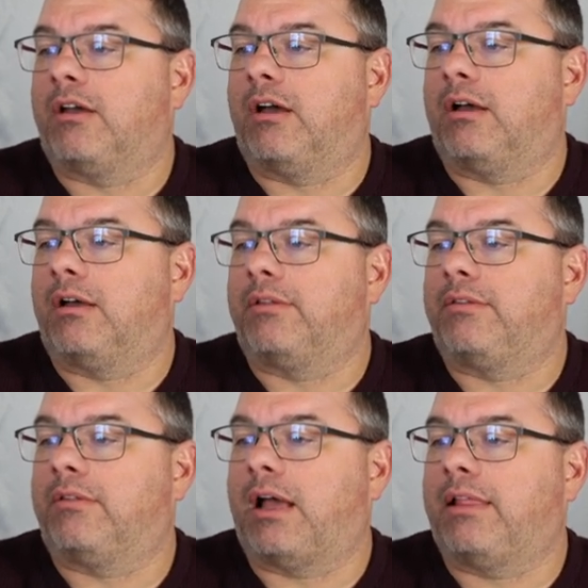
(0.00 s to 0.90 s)

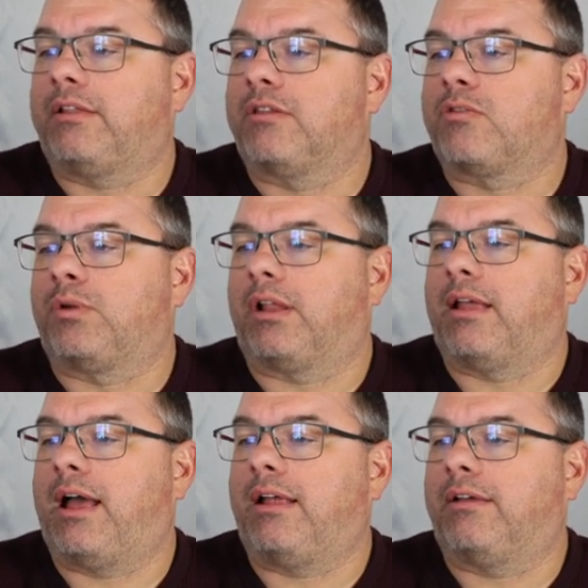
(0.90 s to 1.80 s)
I like this one a
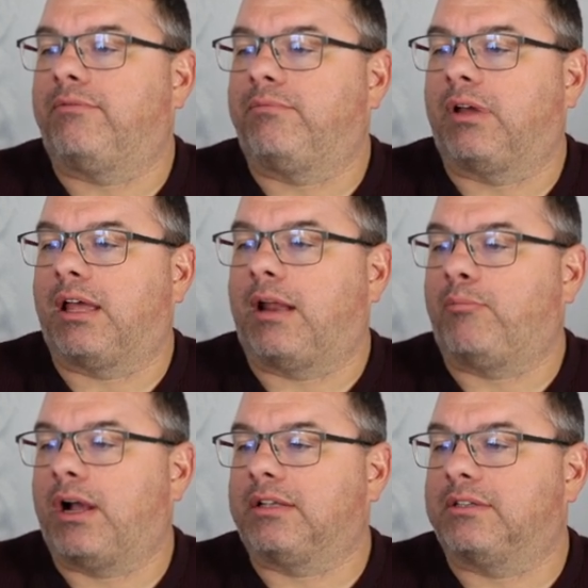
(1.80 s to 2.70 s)
lot. I
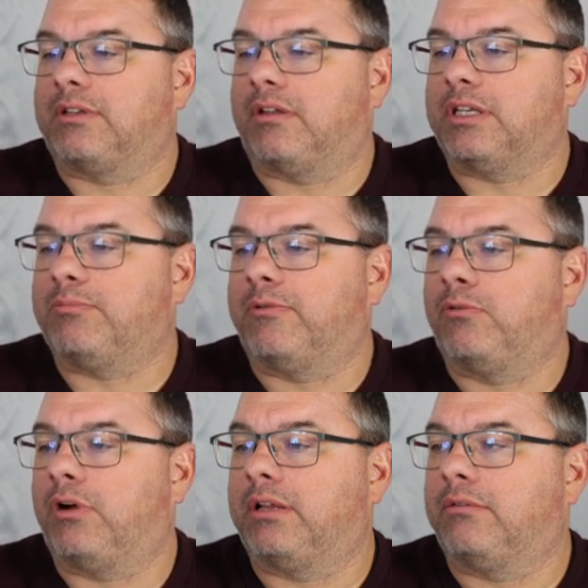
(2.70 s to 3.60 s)
practiced all these
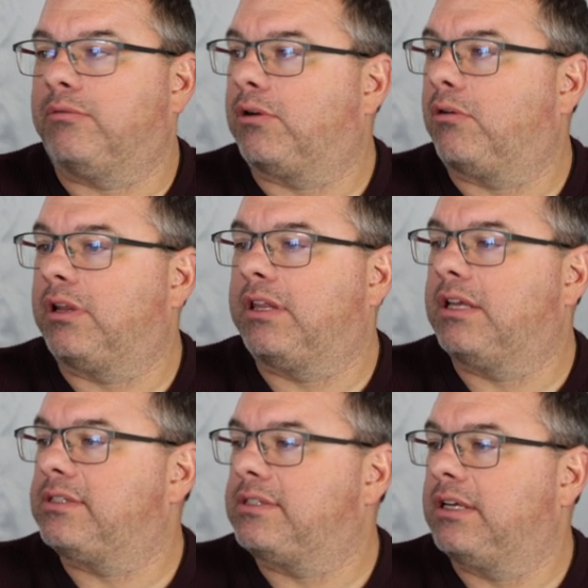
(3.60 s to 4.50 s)
before I recorded
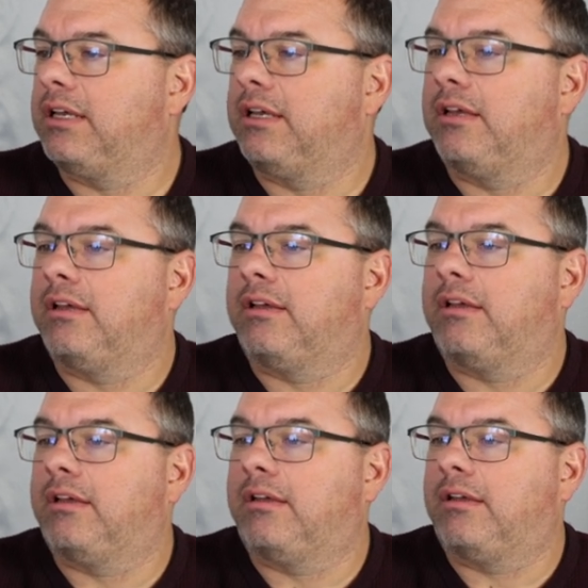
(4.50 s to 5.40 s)
this.
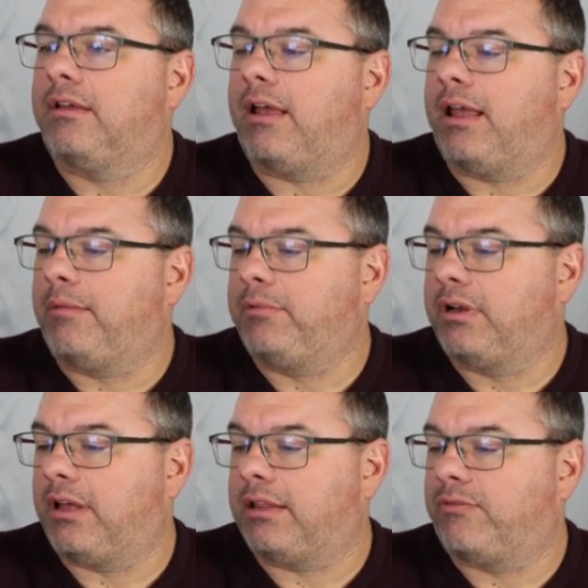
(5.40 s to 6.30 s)

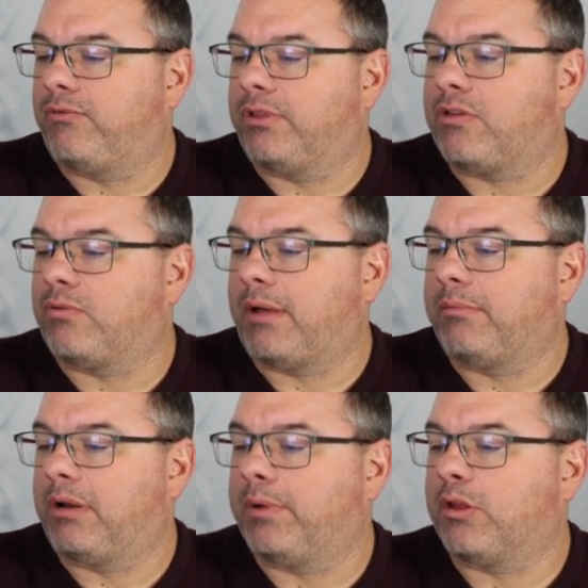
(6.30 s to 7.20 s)
And for this one, I'm
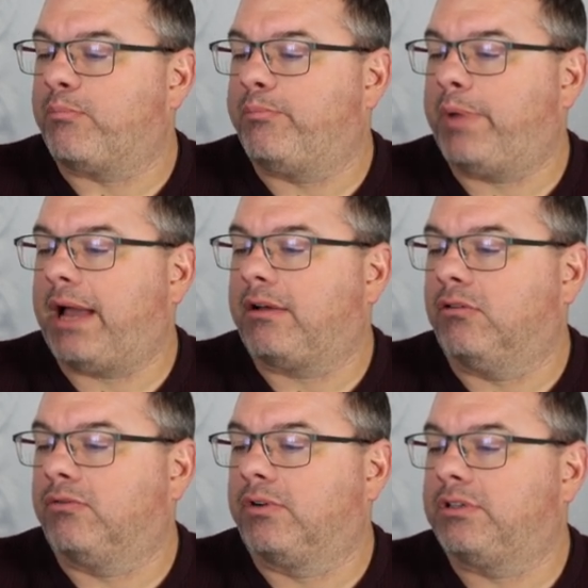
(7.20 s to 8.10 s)
gonna bounce back
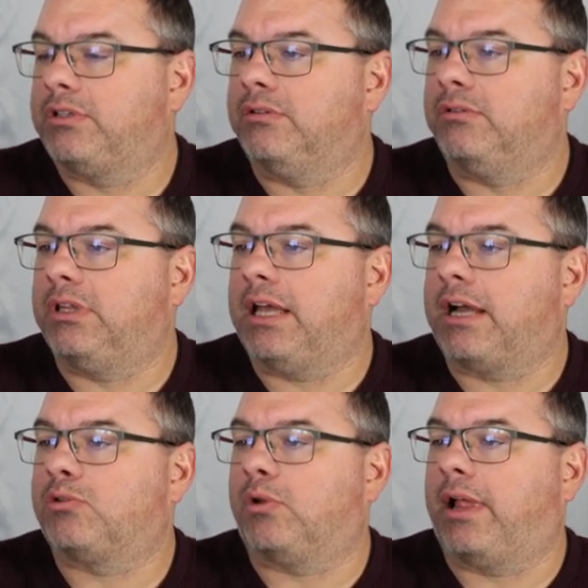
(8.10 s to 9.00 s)
over to the
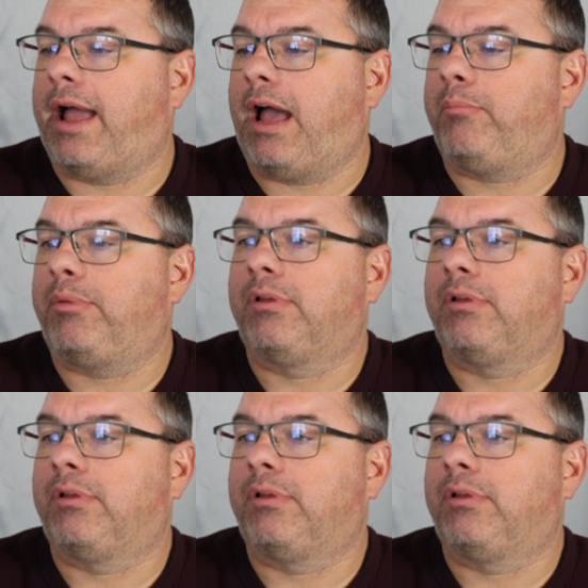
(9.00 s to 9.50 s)
actual app